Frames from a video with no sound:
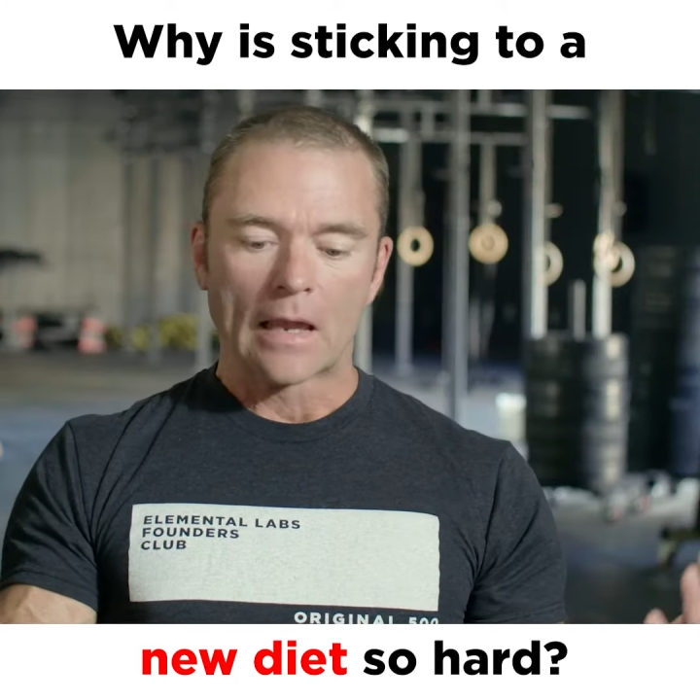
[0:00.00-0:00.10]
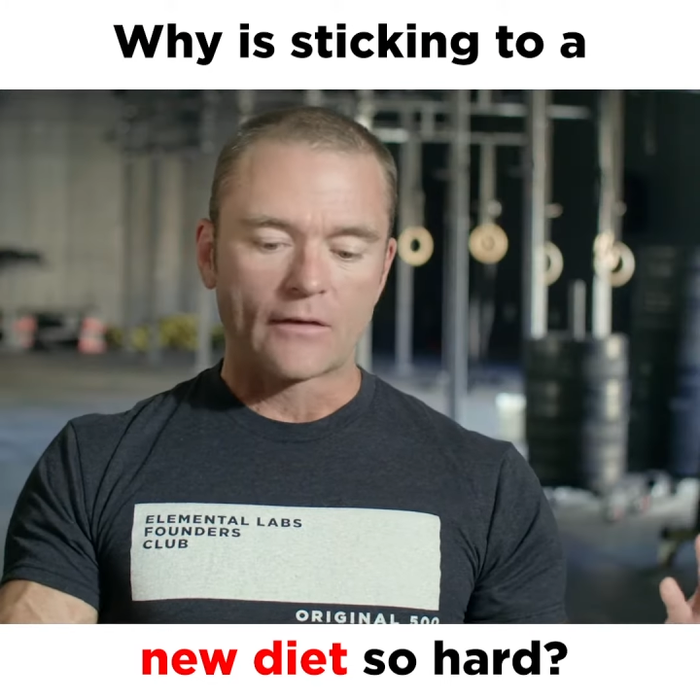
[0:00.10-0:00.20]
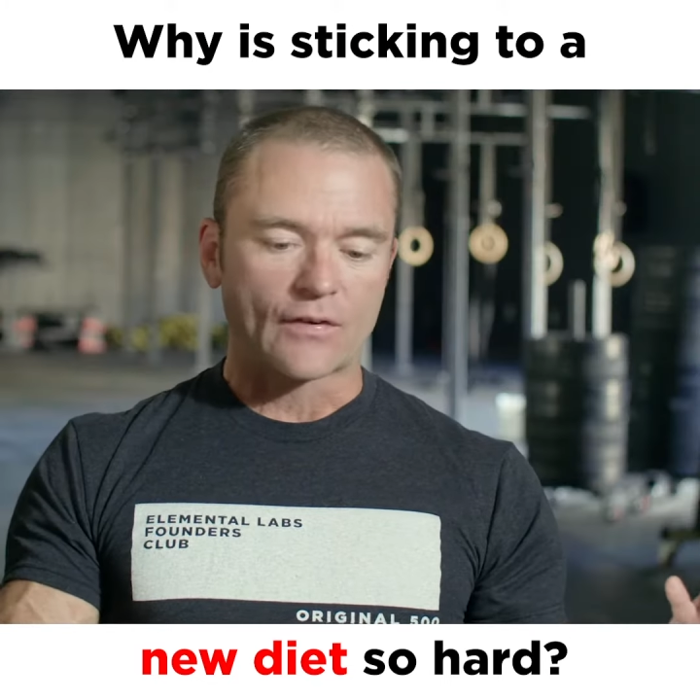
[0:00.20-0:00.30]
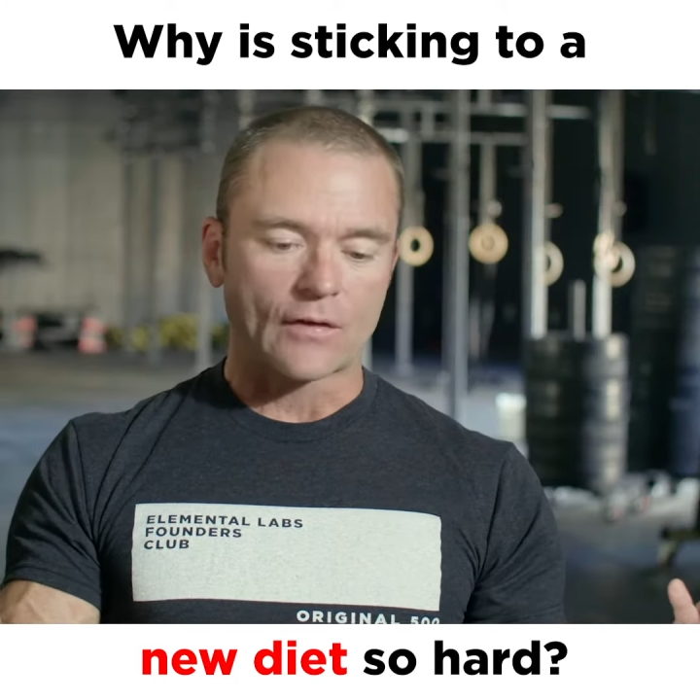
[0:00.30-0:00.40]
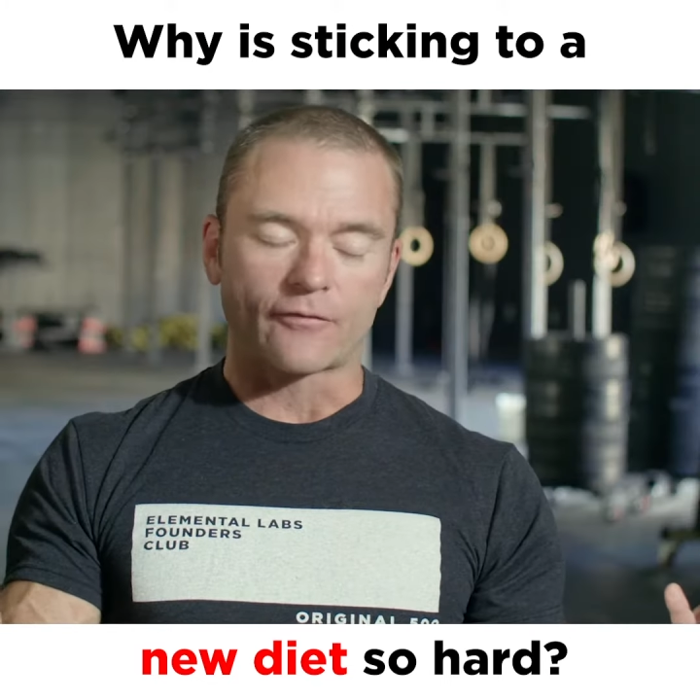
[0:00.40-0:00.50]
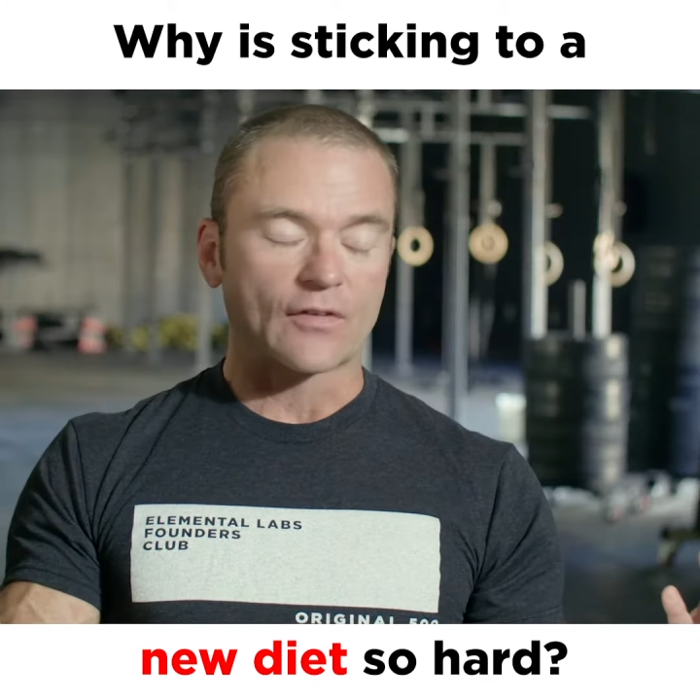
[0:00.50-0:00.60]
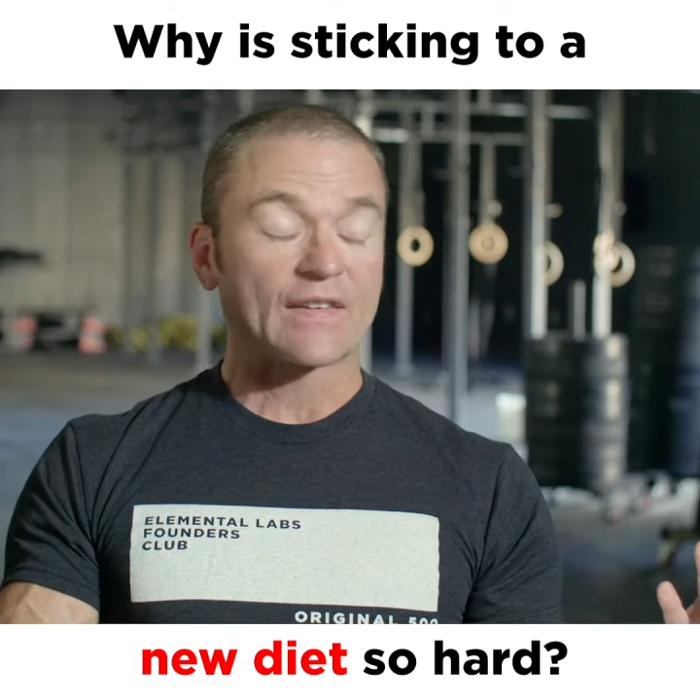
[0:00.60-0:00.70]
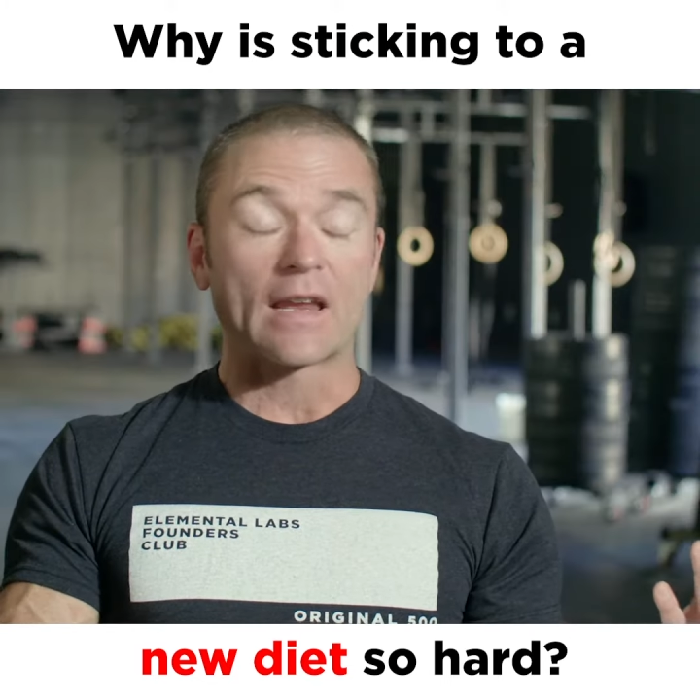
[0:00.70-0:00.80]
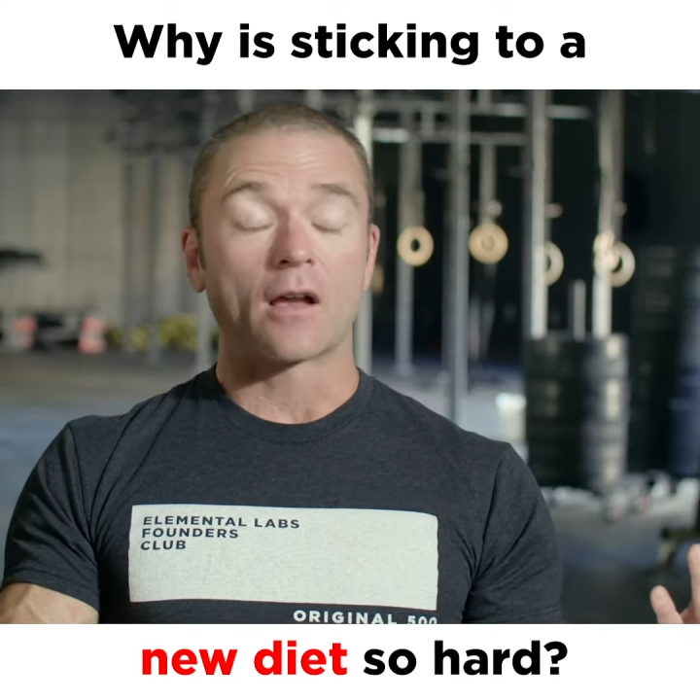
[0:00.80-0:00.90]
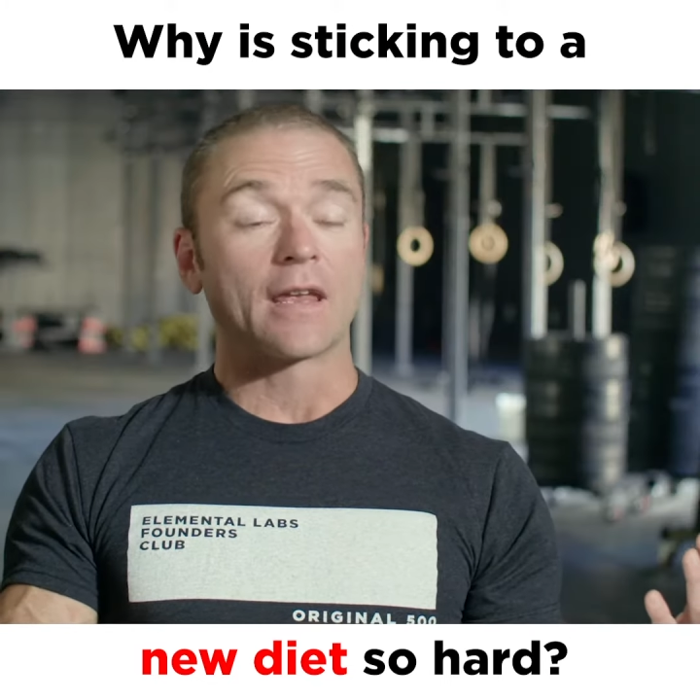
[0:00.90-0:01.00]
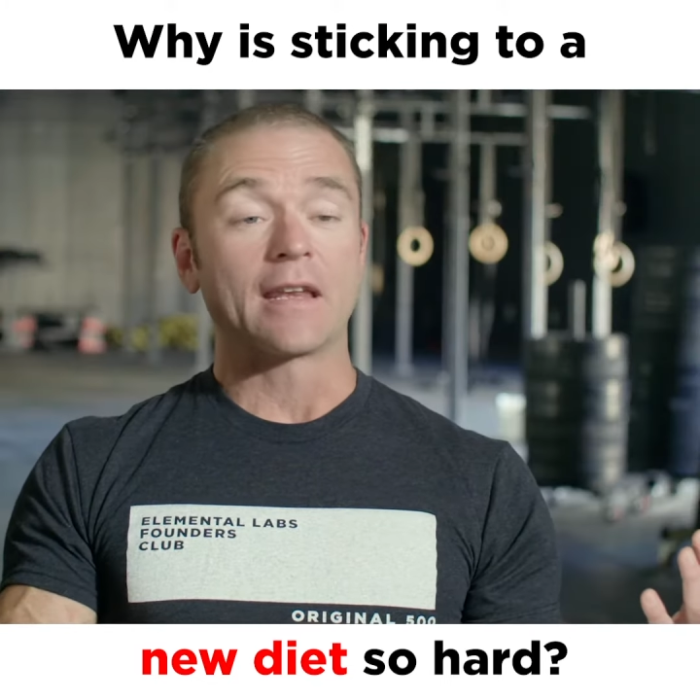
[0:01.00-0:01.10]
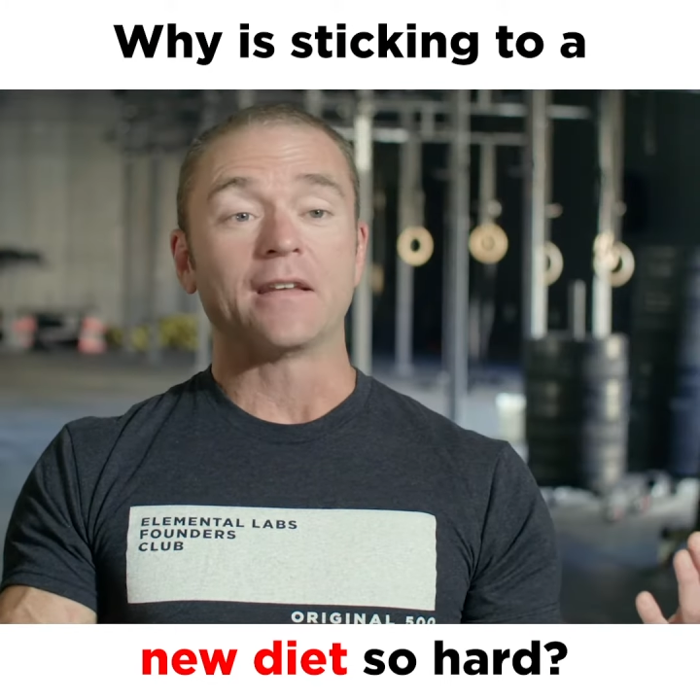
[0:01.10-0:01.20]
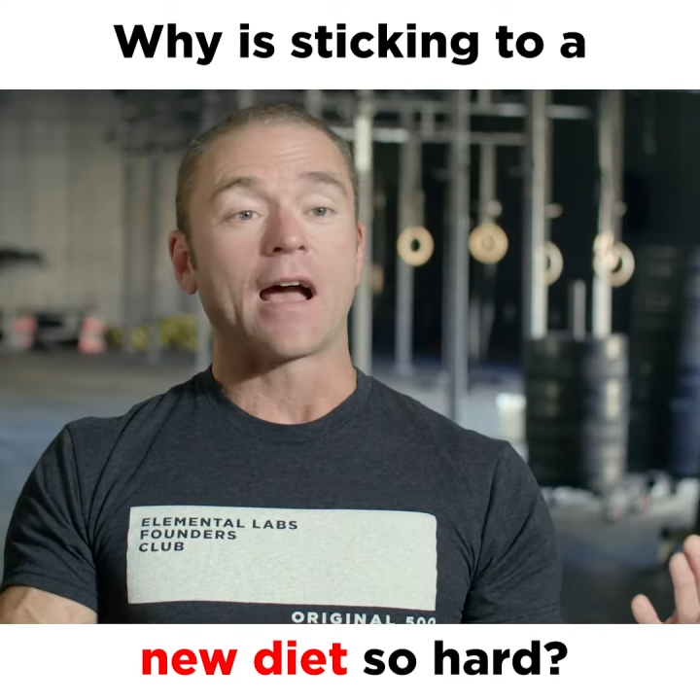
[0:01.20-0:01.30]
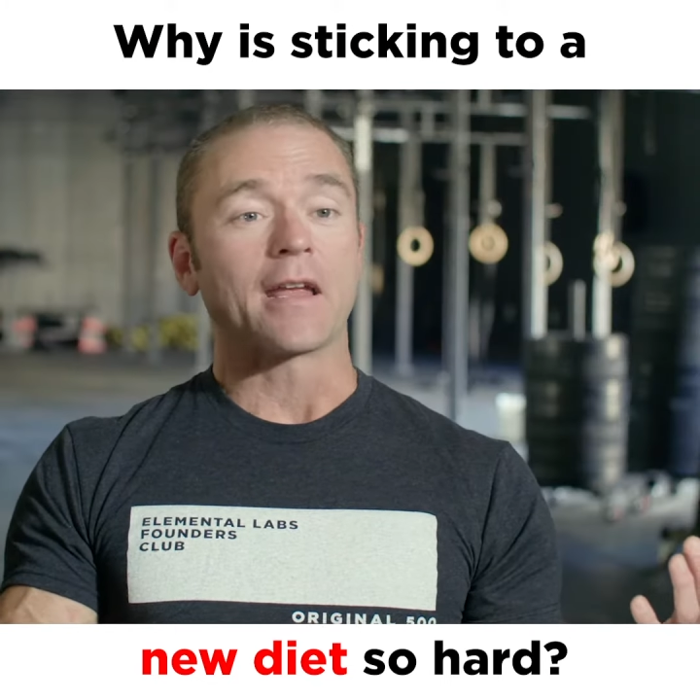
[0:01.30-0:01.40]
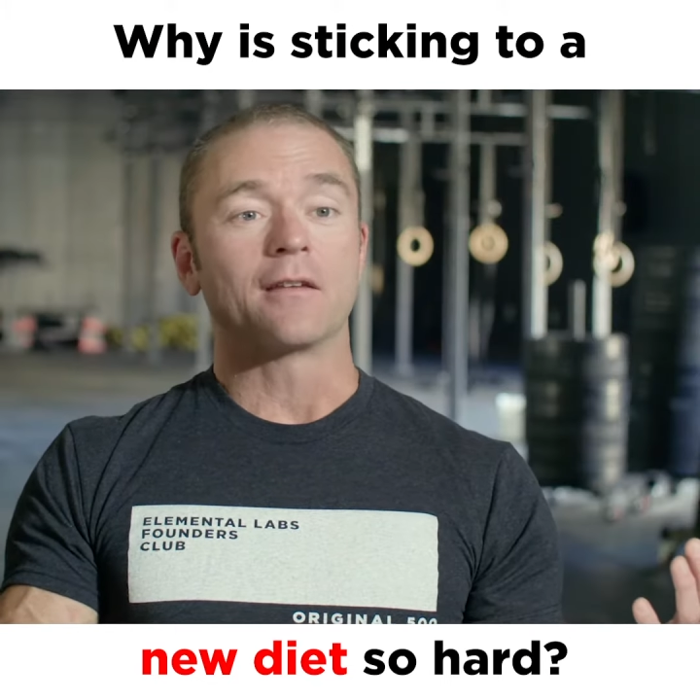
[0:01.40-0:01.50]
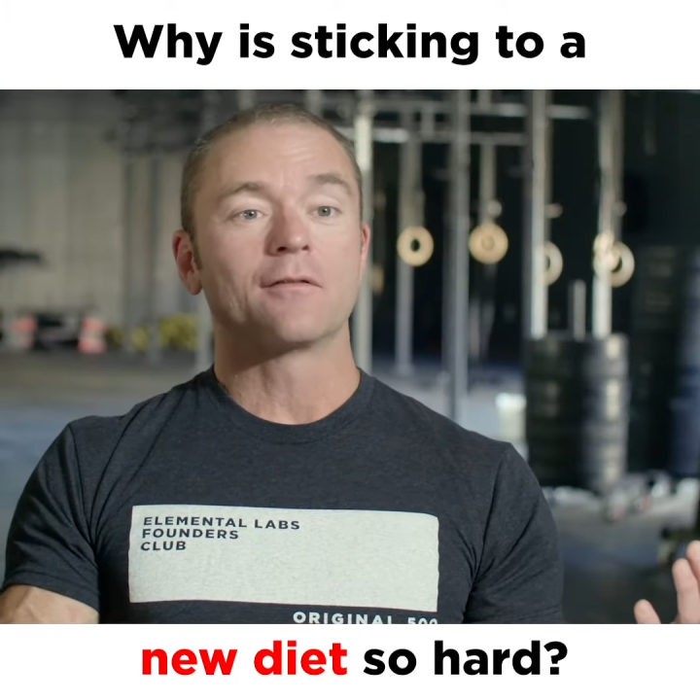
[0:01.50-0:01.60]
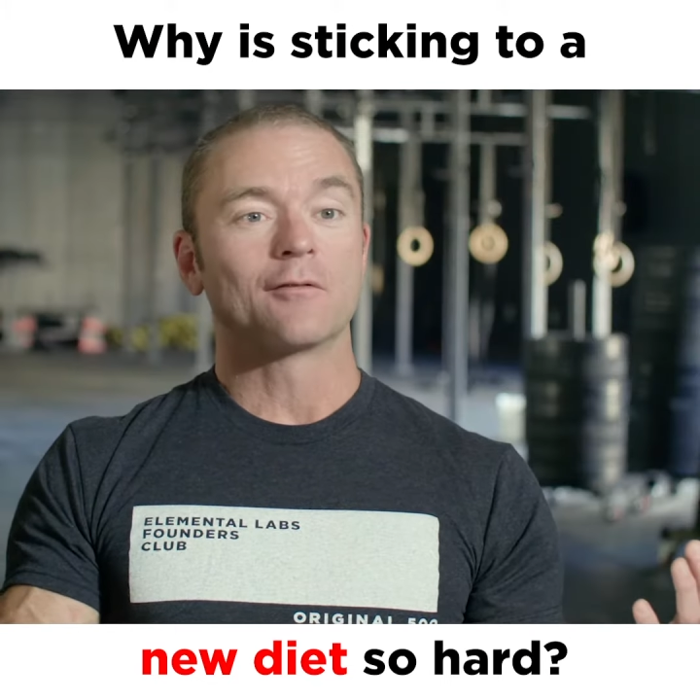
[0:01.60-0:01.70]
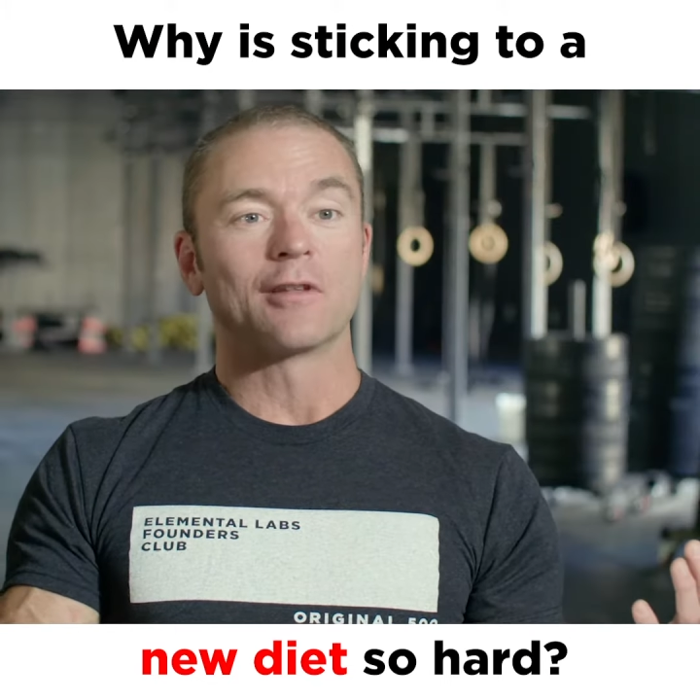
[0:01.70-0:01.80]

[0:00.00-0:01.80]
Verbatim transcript: It's tough to stay on any diet.